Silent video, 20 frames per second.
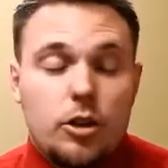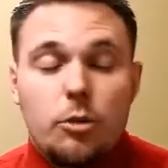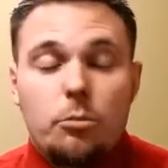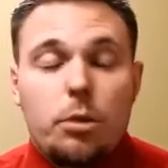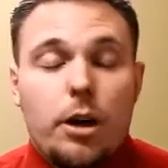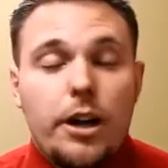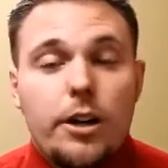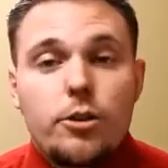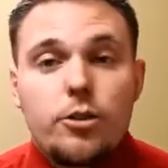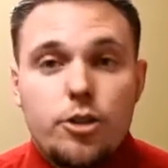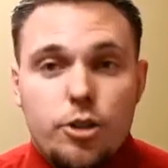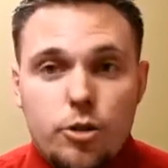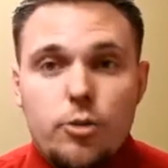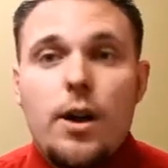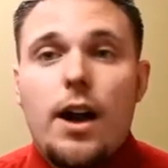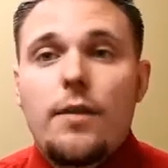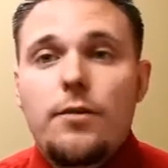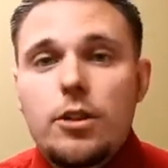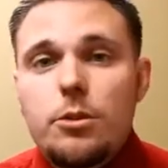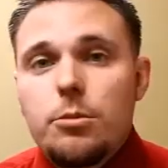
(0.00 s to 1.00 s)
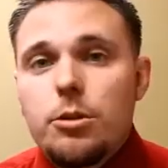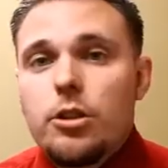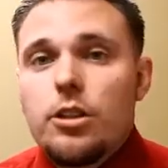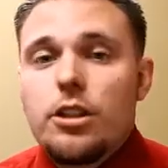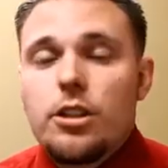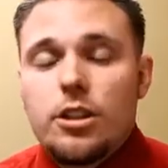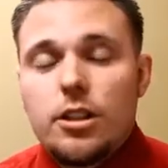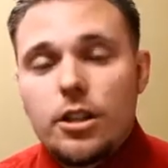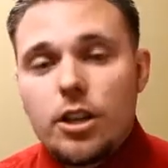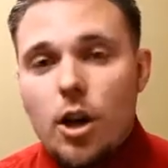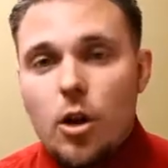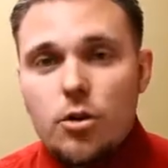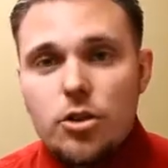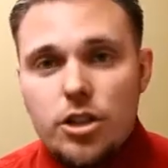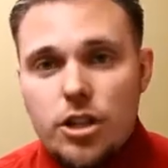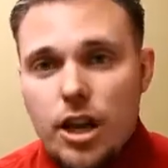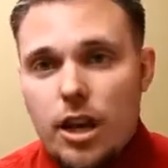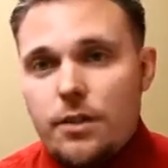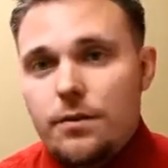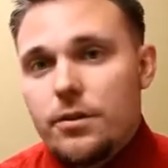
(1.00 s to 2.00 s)
buyers do have the ability to
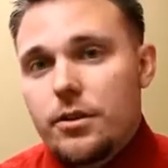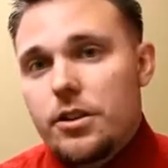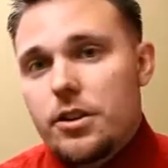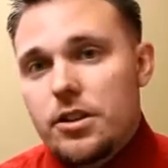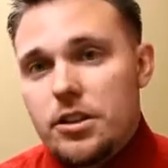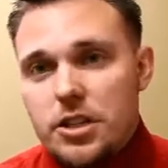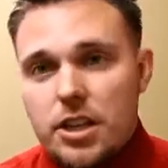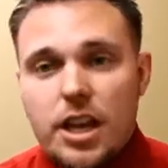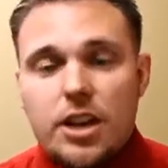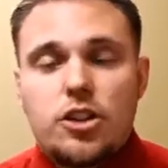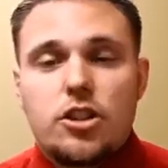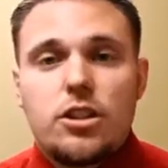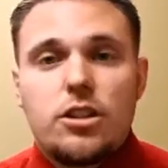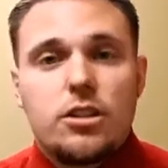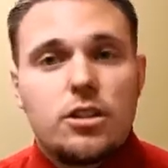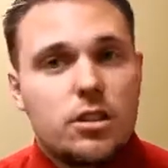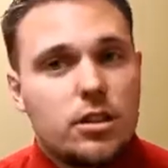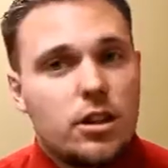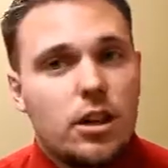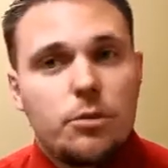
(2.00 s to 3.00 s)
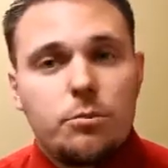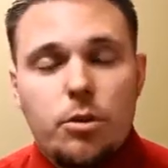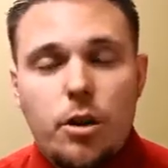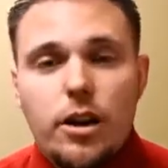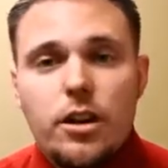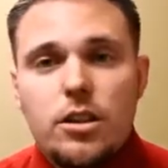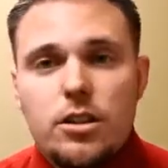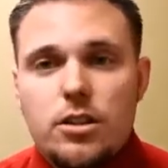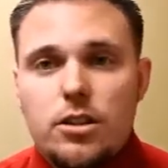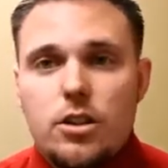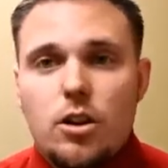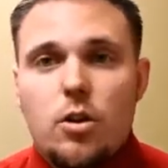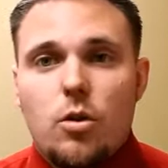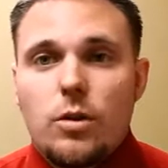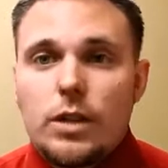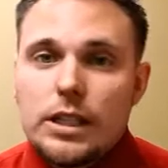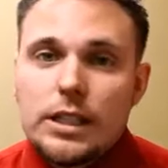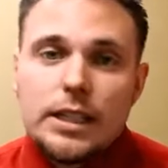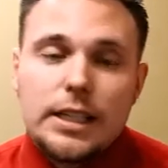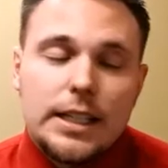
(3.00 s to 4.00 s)
negotiate for concessions and on price. So
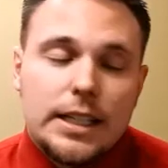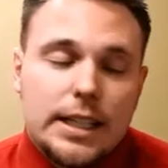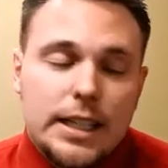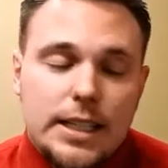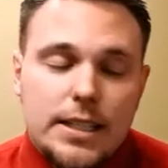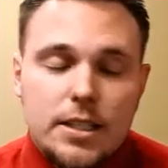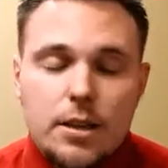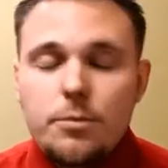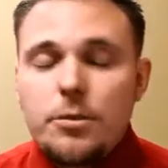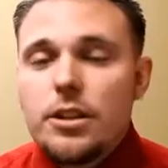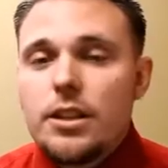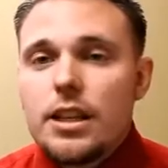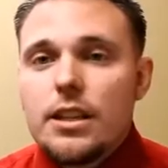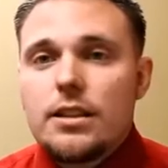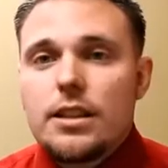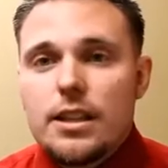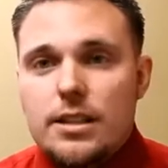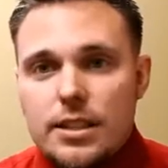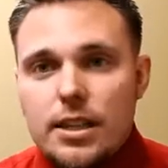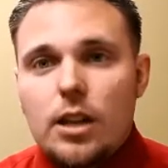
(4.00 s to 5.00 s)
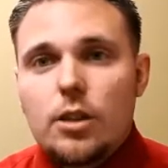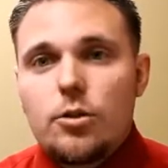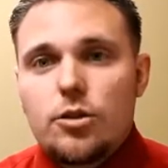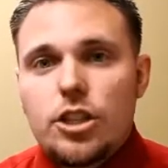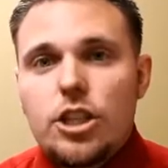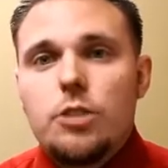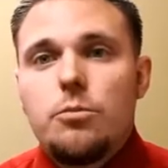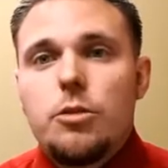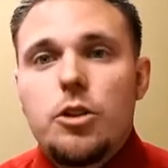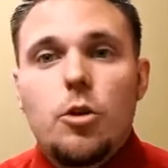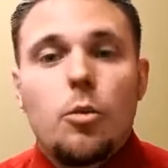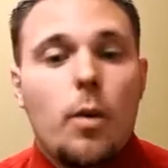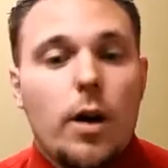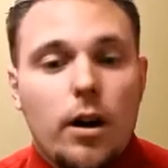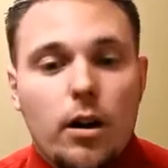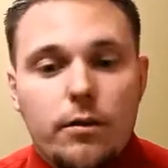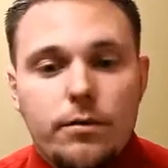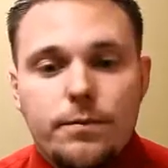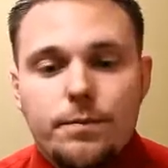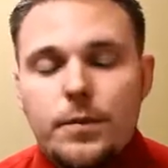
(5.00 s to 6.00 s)
it's something that sellers need to be
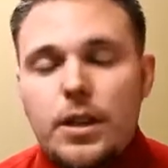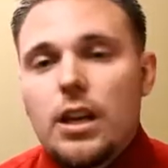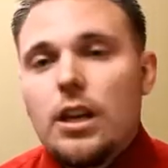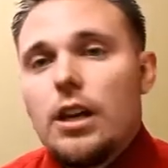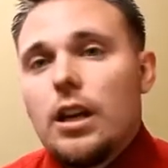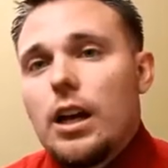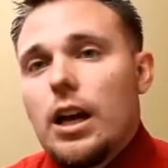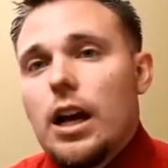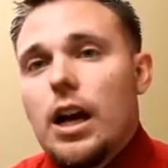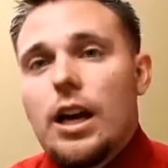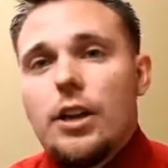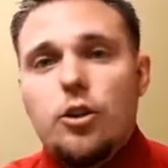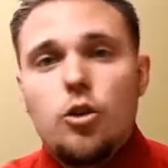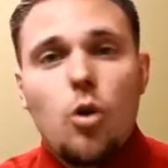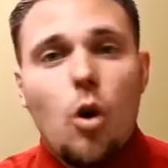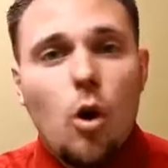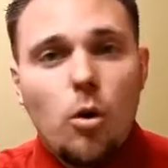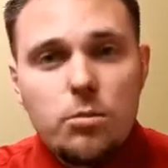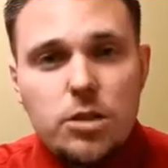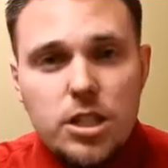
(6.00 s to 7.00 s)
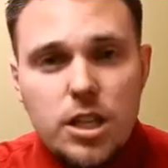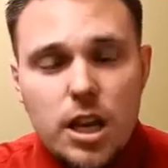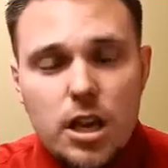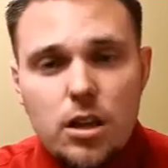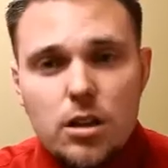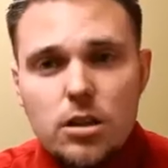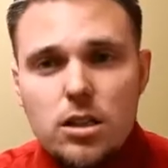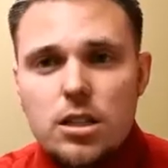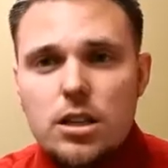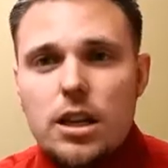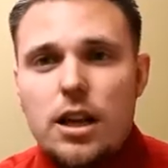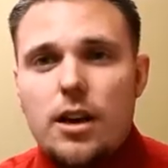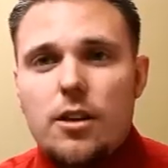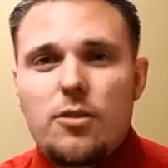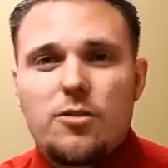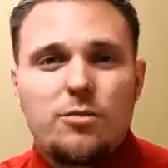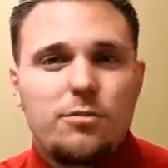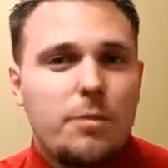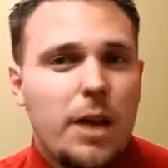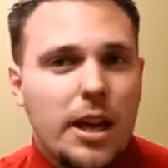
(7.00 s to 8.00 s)
aware of. New home sales
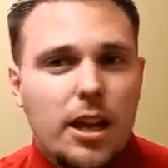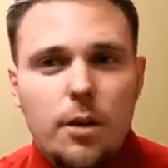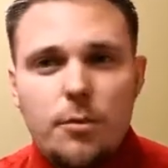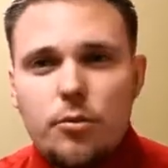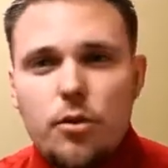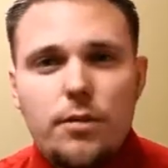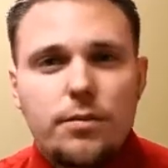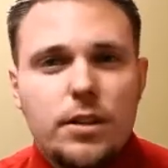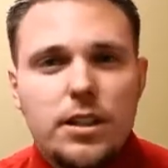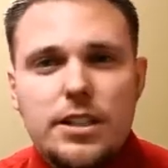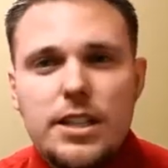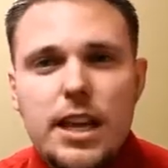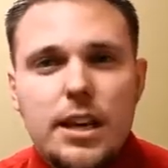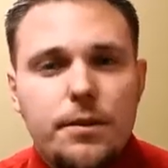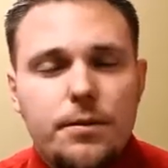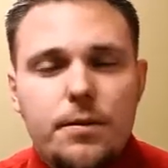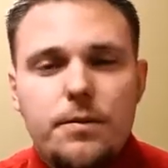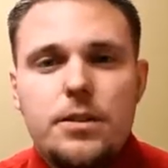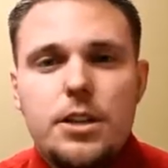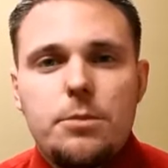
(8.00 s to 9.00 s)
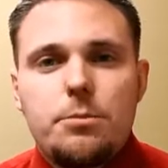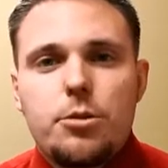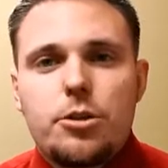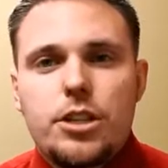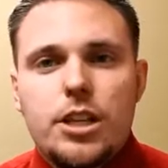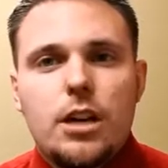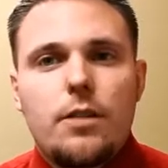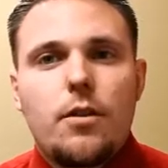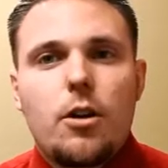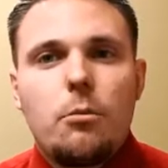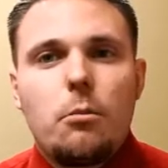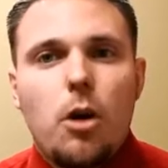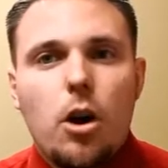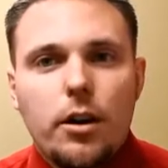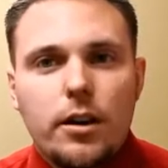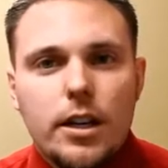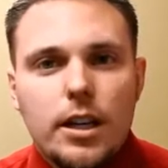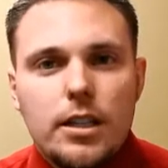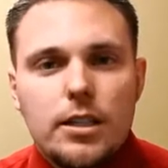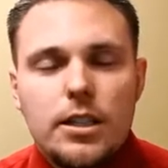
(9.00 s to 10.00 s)
make up roughly 10 to 15% of our
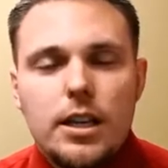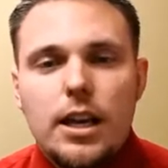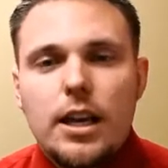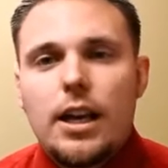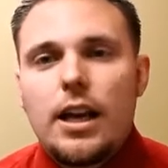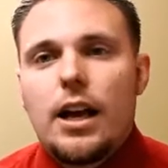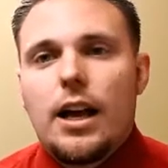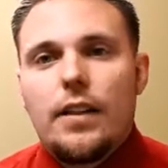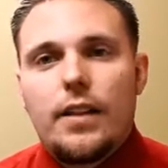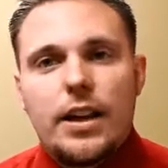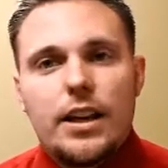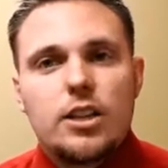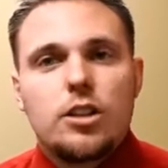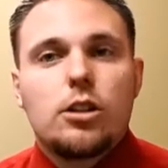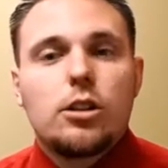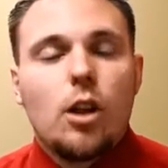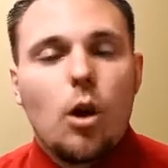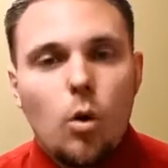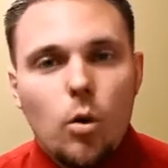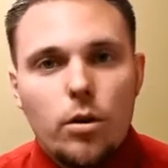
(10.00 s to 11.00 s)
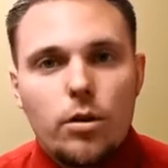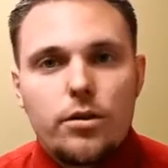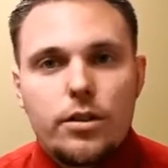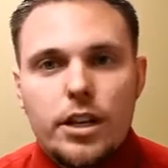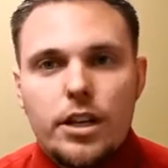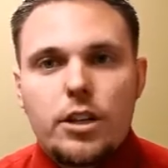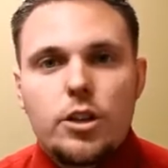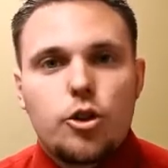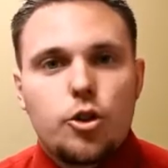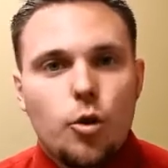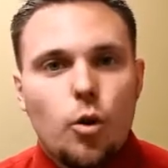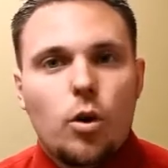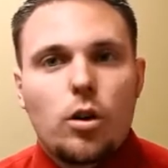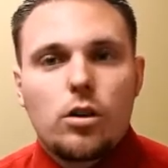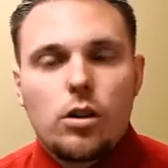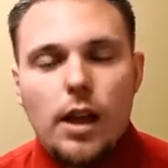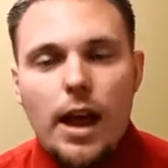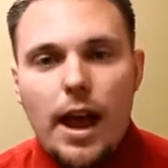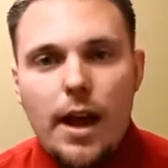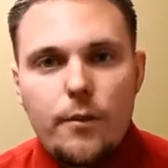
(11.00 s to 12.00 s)
market. That is lower than
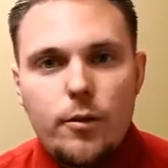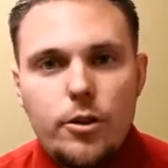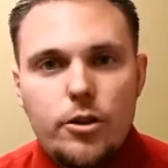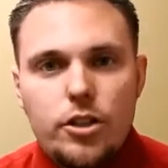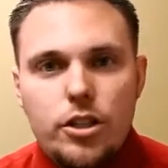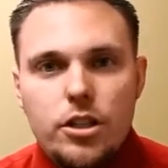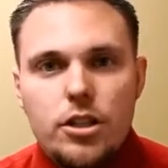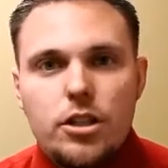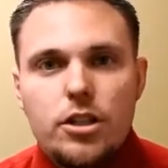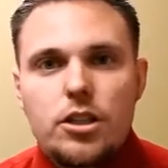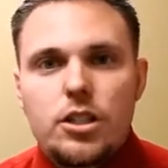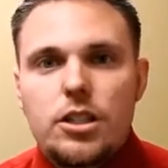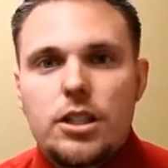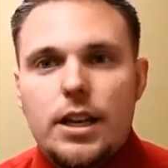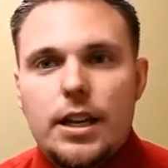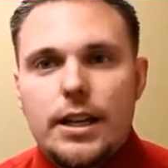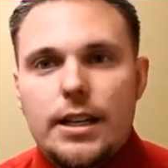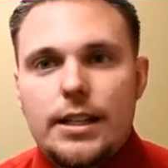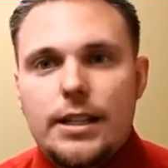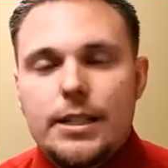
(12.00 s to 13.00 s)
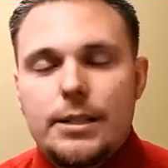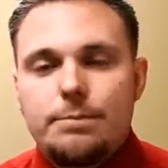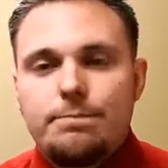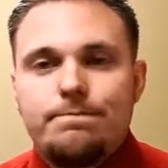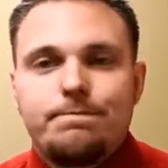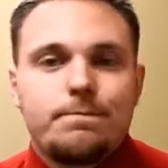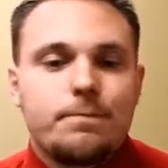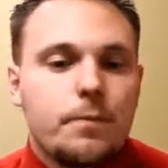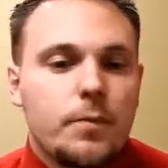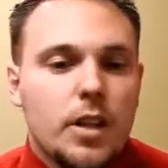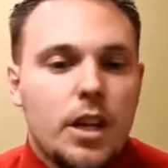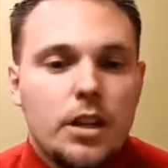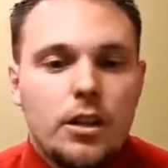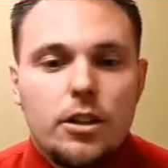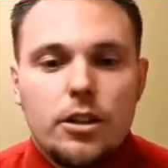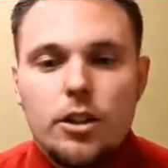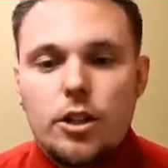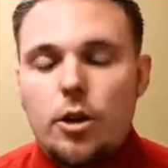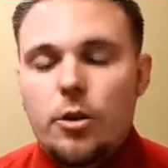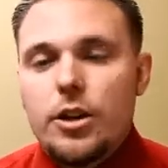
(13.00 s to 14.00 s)
historical averages.
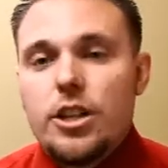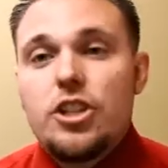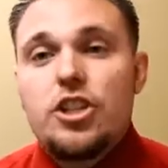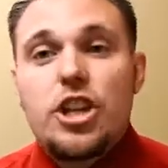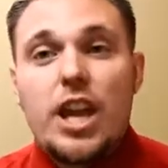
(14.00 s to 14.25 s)
In